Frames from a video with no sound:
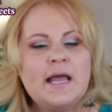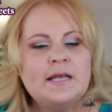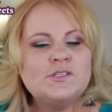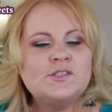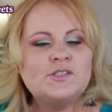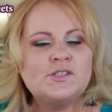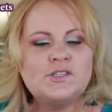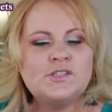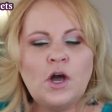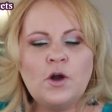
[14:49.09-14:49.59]

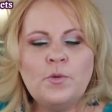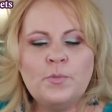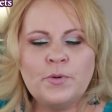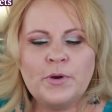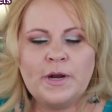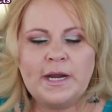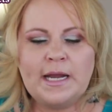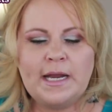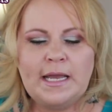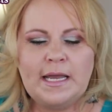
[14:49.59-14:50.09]
so
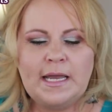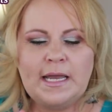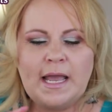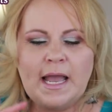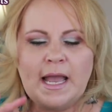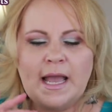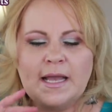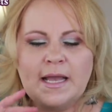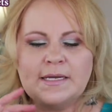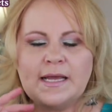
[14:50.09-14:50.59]
pretty,
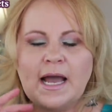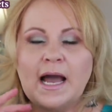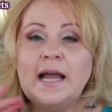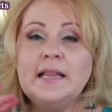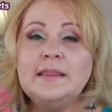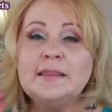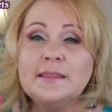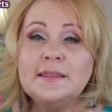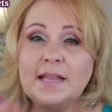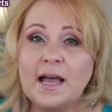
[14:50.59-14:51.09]
and
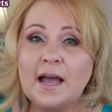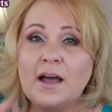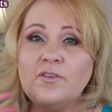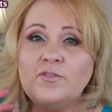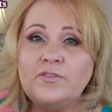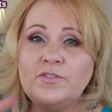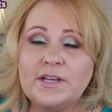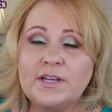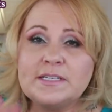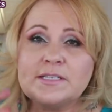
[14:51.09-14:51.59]
I
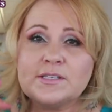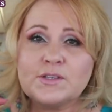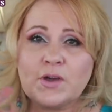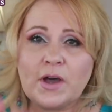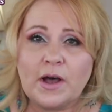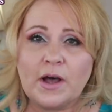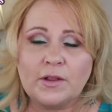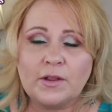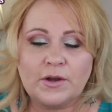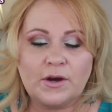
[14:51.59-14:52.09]
love this
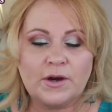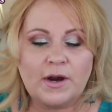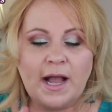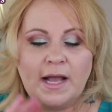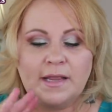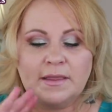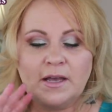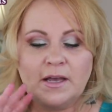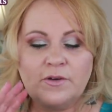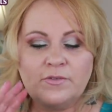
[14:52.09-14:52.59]
color.
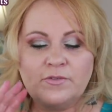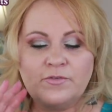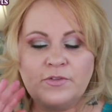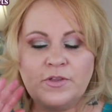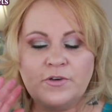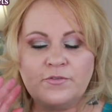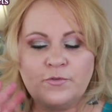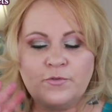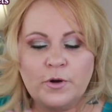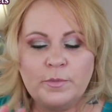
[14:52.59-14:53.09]
I love
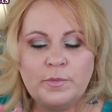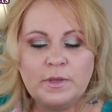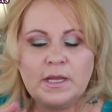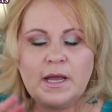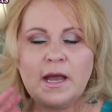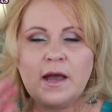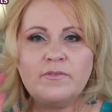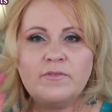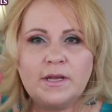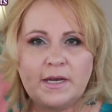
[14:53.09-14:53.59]
the
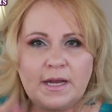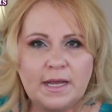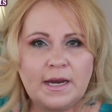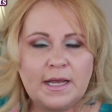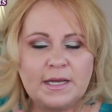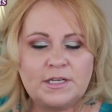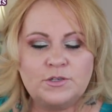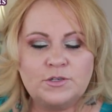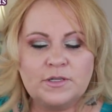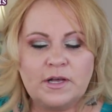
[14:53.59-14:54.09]
formula of it, and
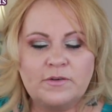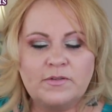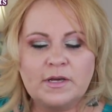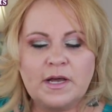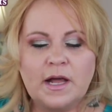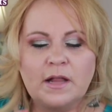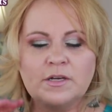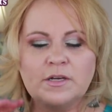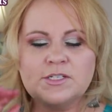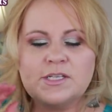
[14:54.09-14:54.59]
I do love the
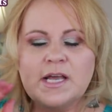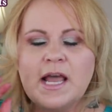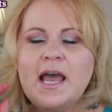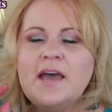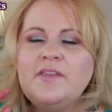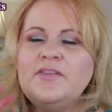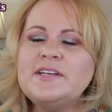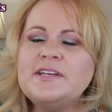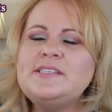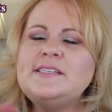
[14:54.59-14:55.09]
colors.
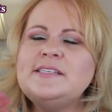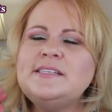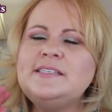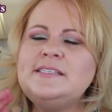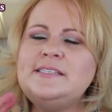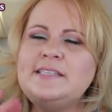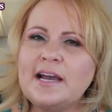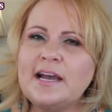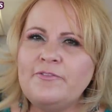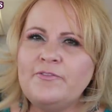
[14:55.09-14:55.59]
This is
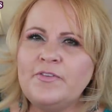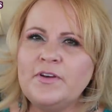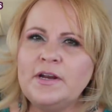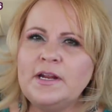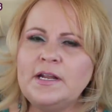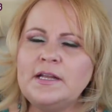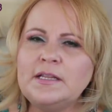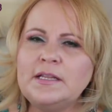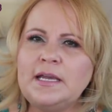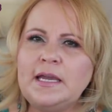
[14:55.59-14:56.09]

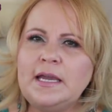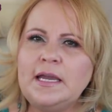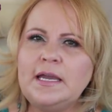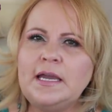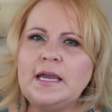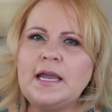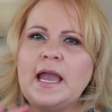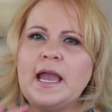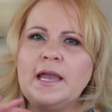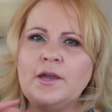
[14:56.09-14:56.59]

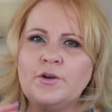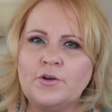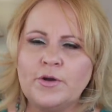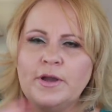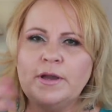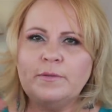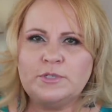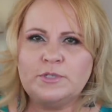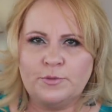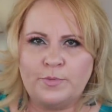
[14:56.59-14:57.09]
definitely a
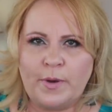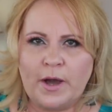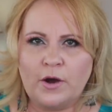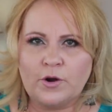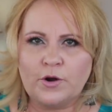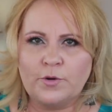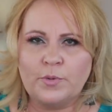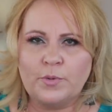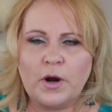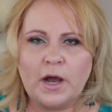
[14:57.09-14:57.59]
cream to
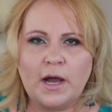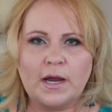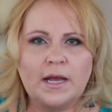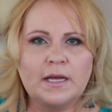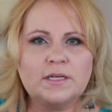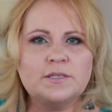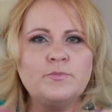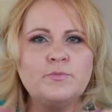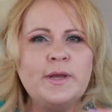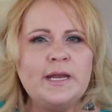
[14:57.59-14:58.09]
powder
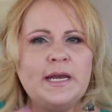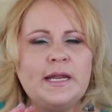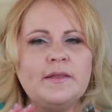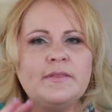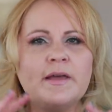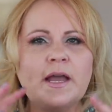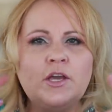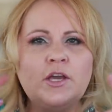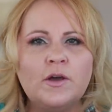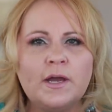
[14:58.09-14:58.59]
product, meaning
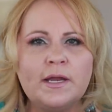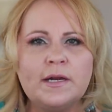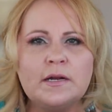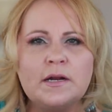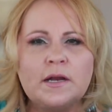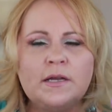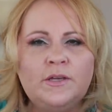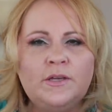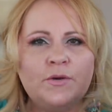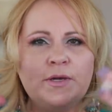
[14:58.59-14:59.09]
that you get
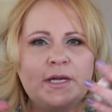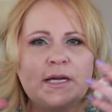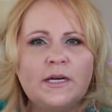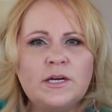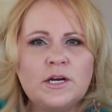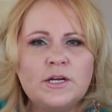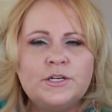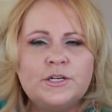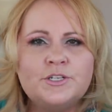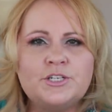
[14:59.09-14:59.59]
it on, you get
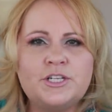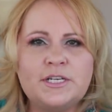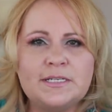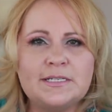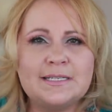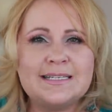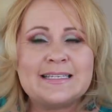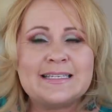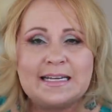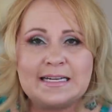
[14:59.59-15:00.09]
it on your
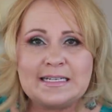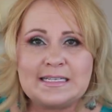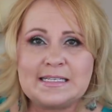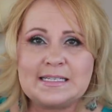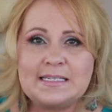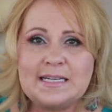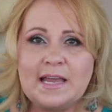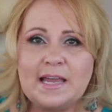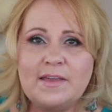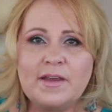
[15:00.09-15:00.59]
cheeks, it's gonna
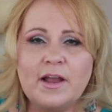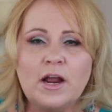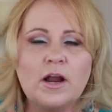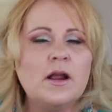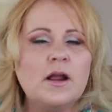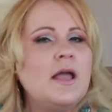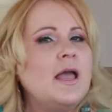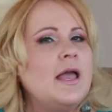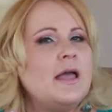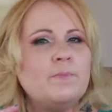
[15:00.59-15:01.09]
stay
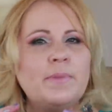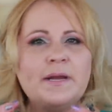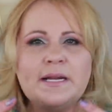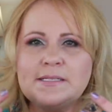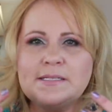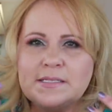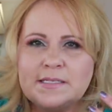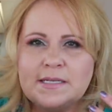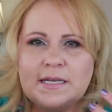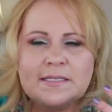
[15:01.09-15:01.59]
there, but
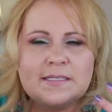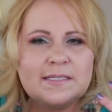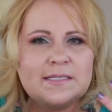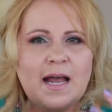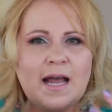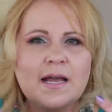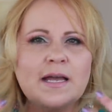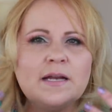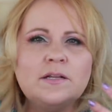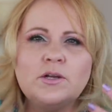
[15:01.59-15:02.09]
it's, it's
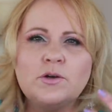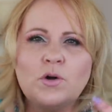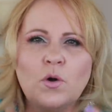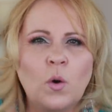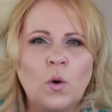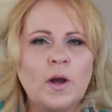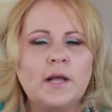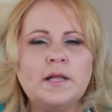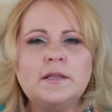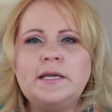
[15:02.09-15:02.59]
not gonna look
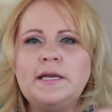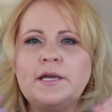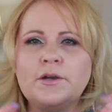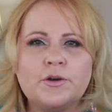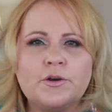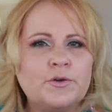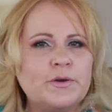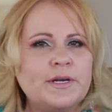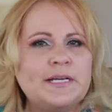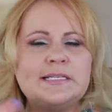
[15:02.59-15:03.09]
oily
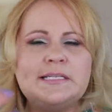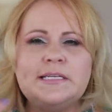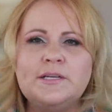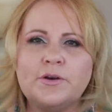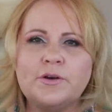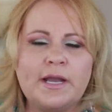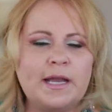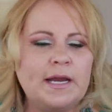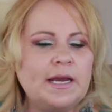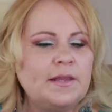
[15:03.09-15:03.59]
or greasy
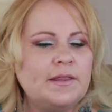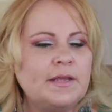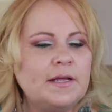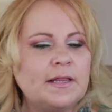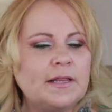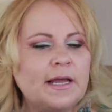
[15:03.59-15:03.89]
or anything